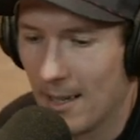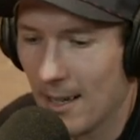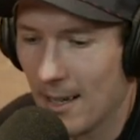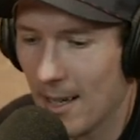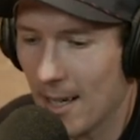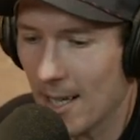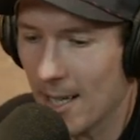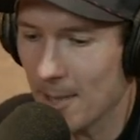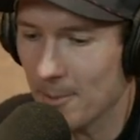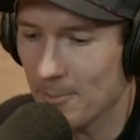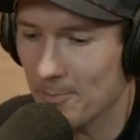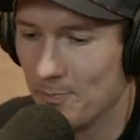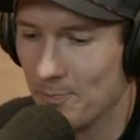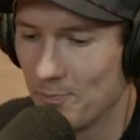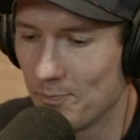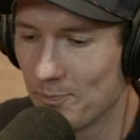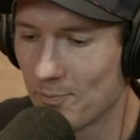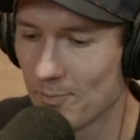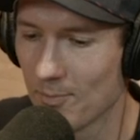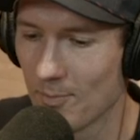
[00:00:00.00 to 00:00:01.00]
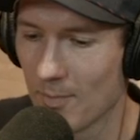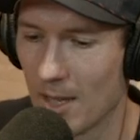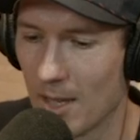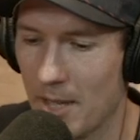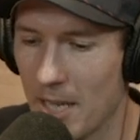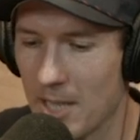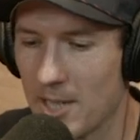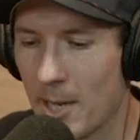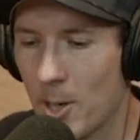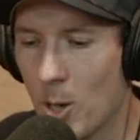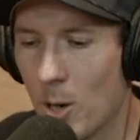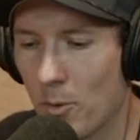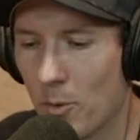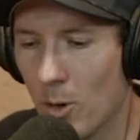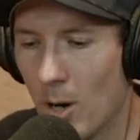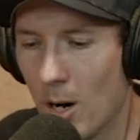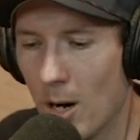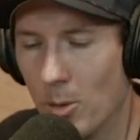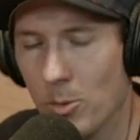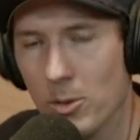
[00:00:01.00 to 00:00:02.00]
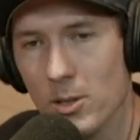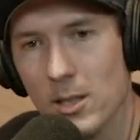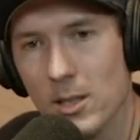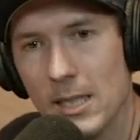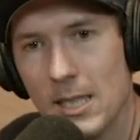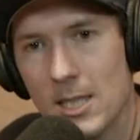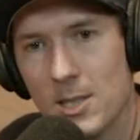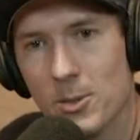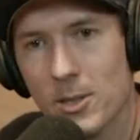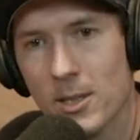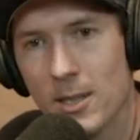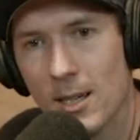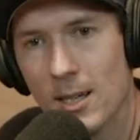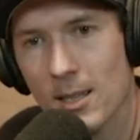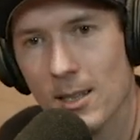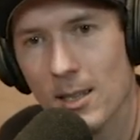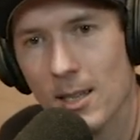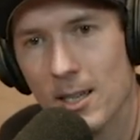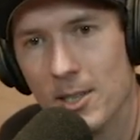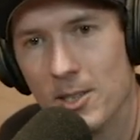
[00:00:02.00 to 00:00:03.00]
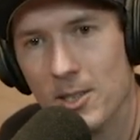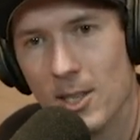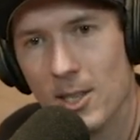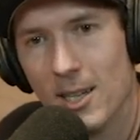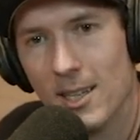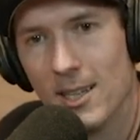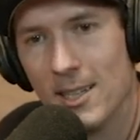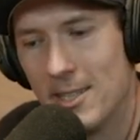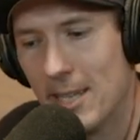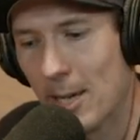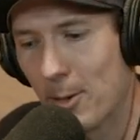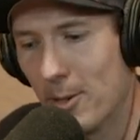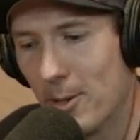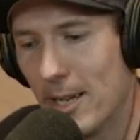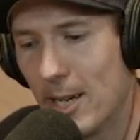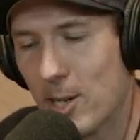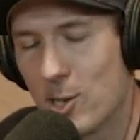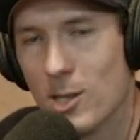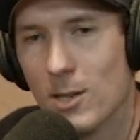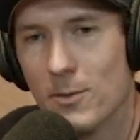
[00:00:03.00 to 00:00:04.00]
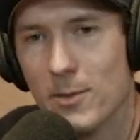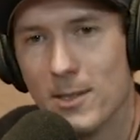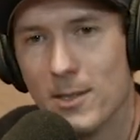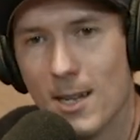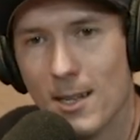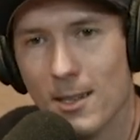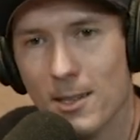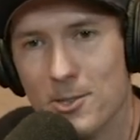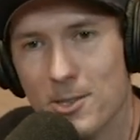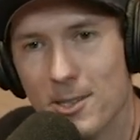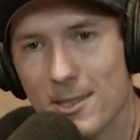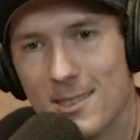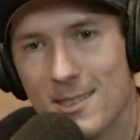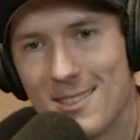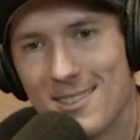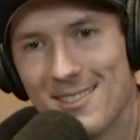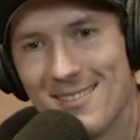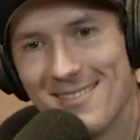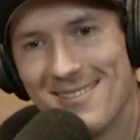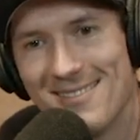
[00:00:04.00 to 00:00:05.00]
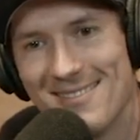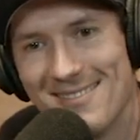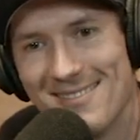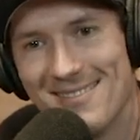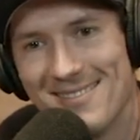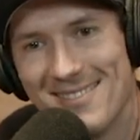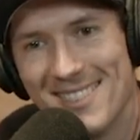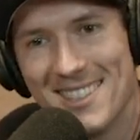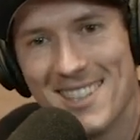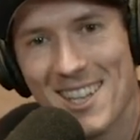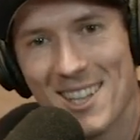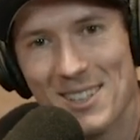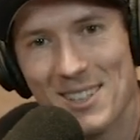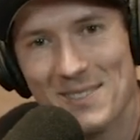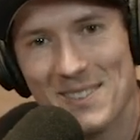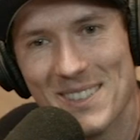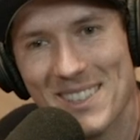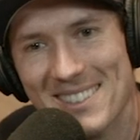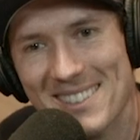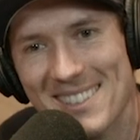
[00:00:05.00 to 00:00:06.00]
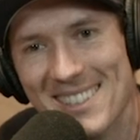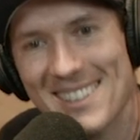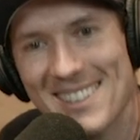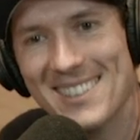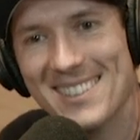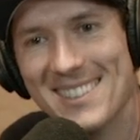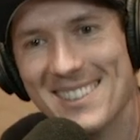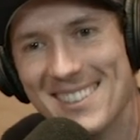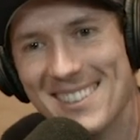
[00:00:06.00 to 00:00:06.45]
Um, they said overall it will lead to a, a, a, de- a degradation of intelligence. the telephone did. That's